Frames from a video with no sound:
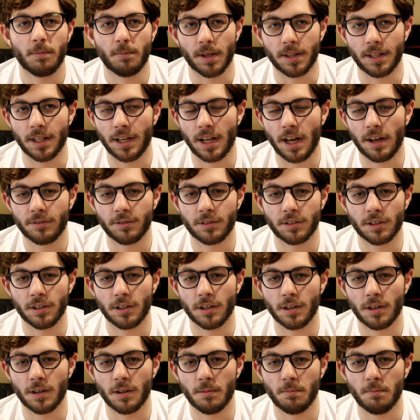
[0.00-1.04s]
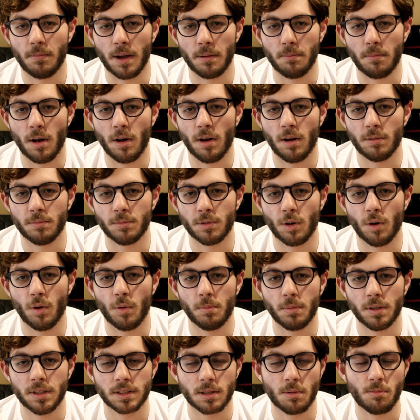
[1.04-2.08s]
But then after my mom
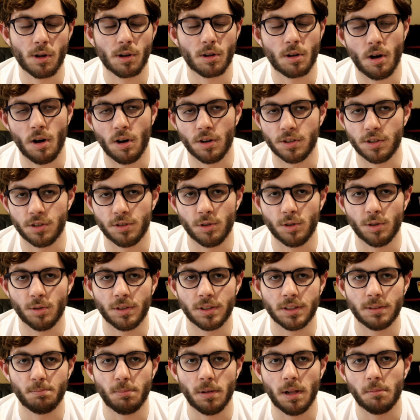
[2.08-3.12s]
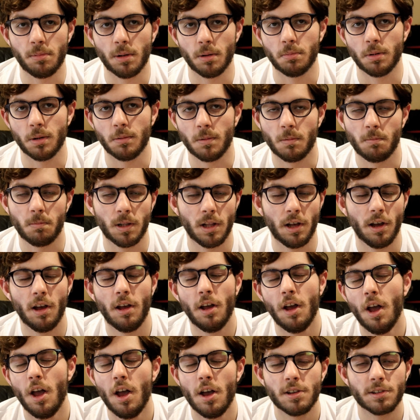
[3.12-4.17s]
told me someone called you and blah, blah, blah, blah, blah.
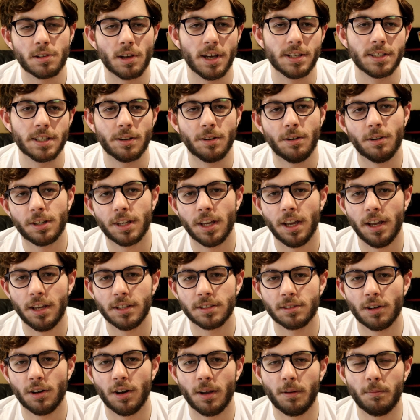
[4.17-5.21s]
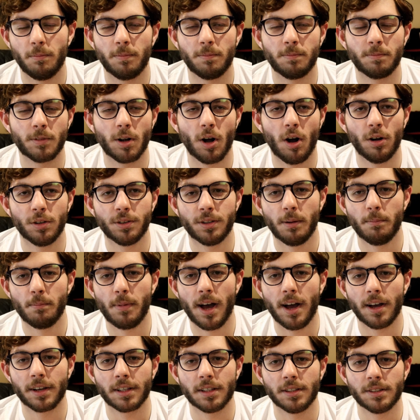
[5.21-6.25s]
So I said, okay. So I called them
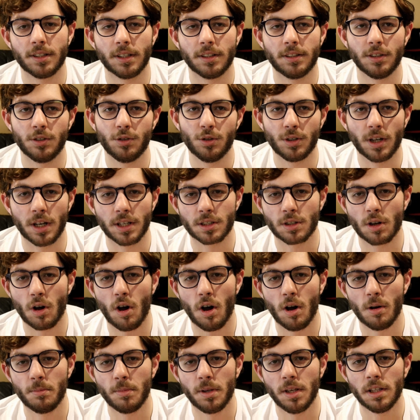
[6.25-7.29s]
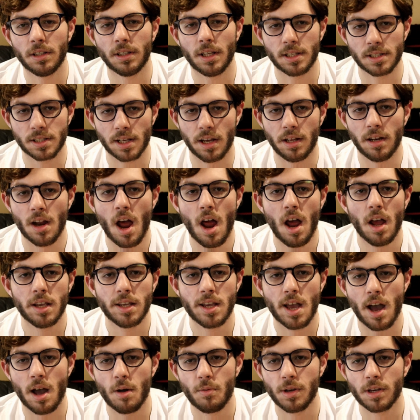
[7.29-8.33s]
back and said, did you guys call me? They said,
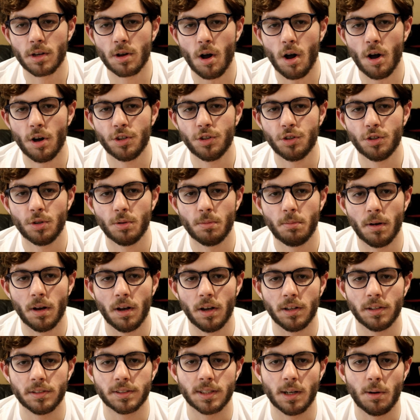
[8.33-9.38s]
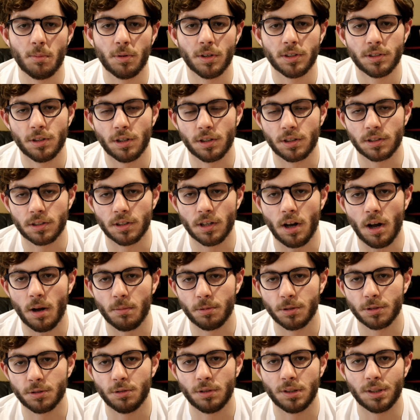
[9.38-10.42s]
yeah, we called you, but someone took the
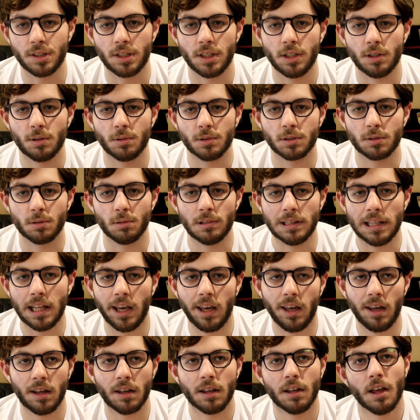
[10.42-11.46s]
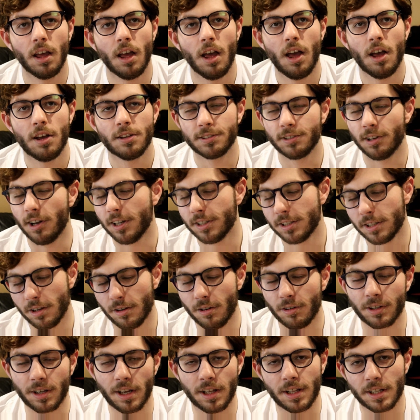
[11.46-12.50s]
opportunity. It was too late. So I
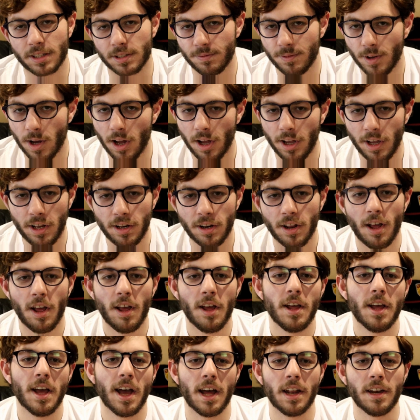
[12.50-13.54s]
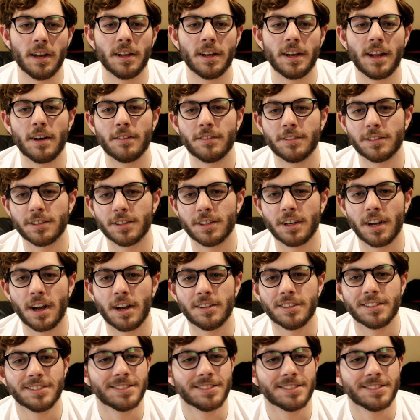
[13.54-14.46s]
said, okay, that's fine. And then after...